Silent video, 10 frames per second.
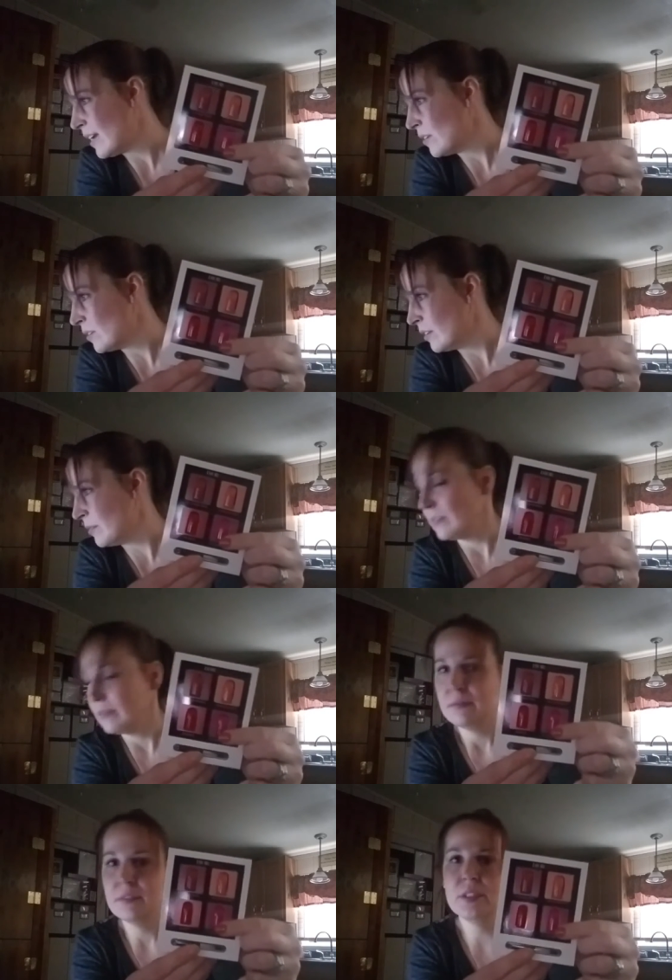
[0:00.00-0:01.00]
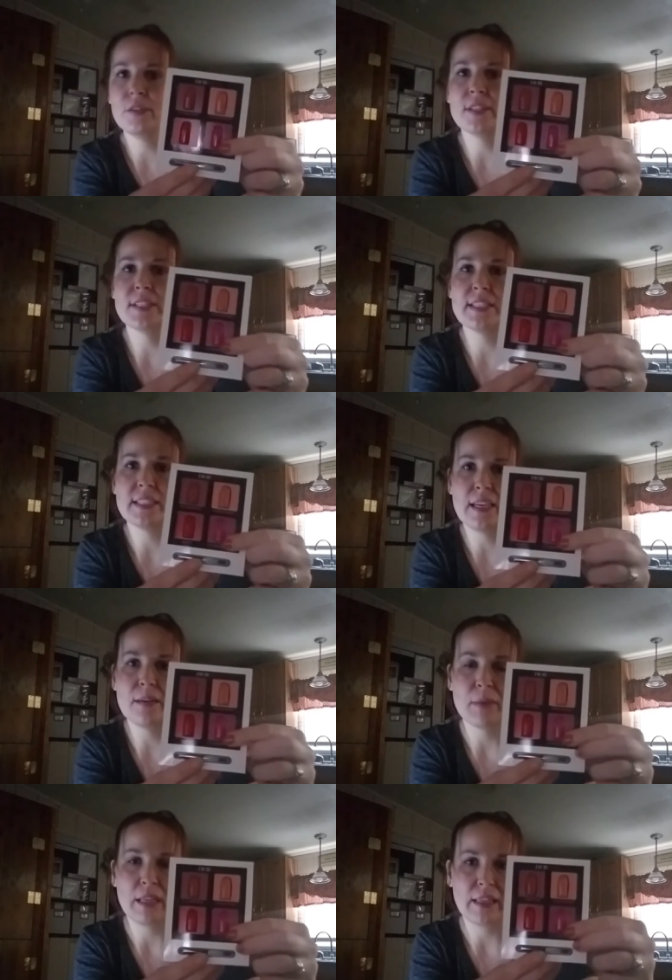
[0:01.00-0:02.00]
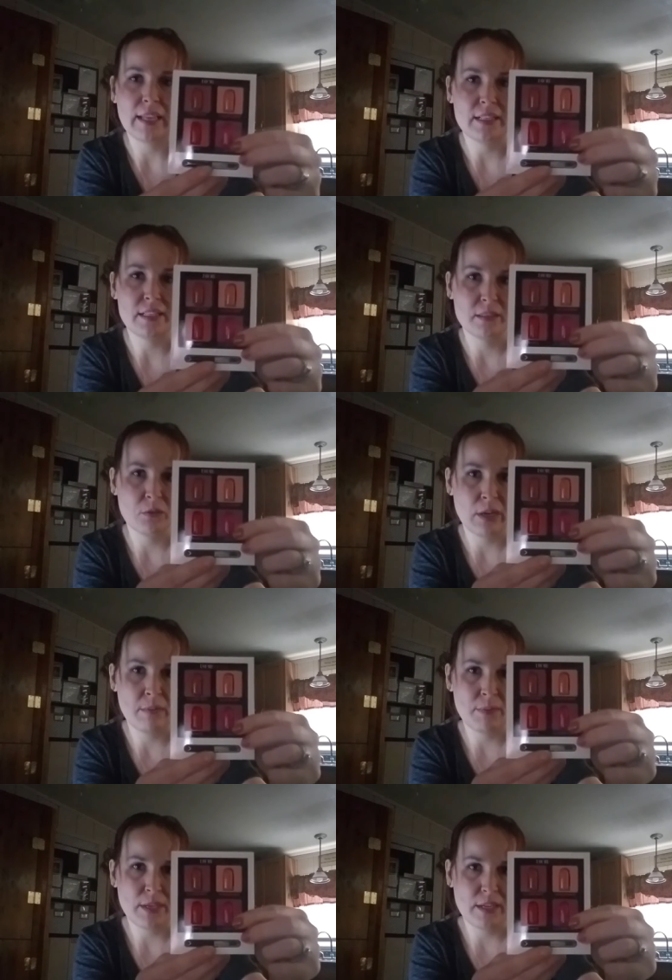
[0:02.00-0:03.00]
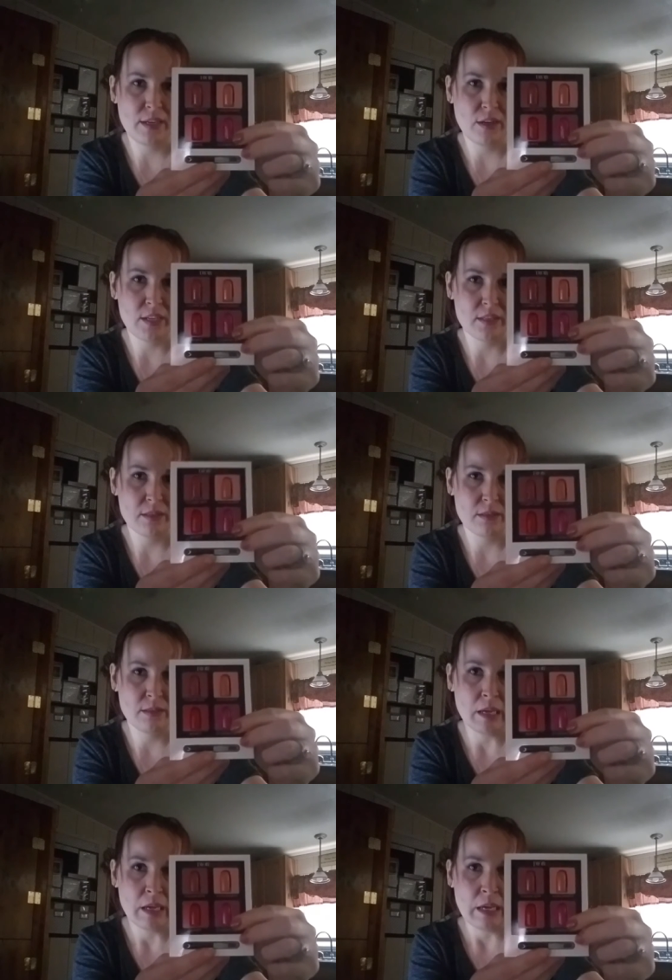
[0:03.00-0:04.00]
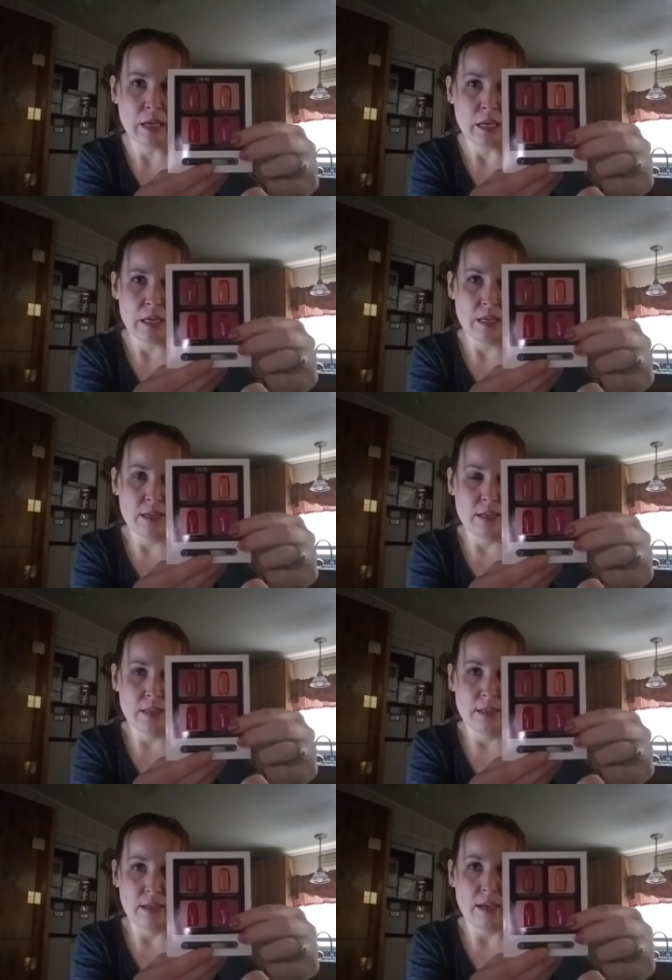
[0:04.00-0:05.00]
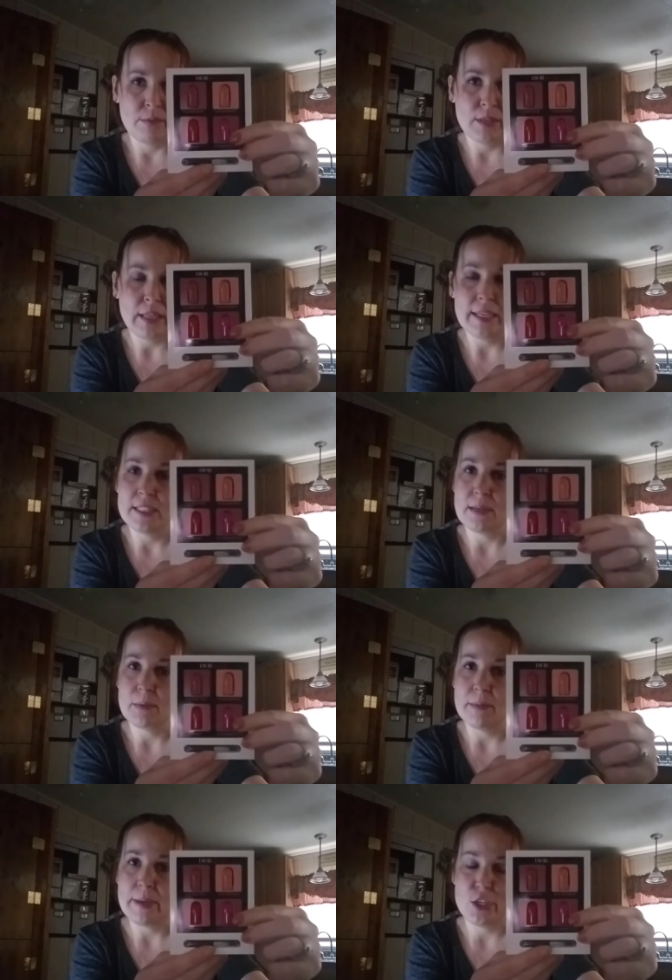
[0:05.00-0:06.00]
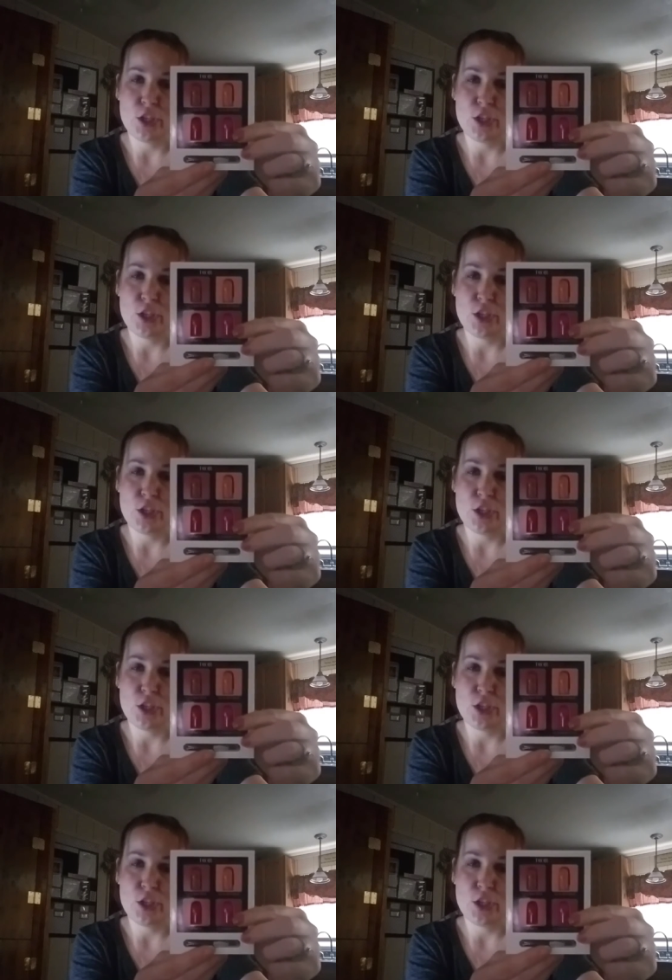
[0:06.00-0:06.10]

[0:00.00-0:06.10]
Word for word: I don't know if you can see it. My light's crappy in here because every light seemed to be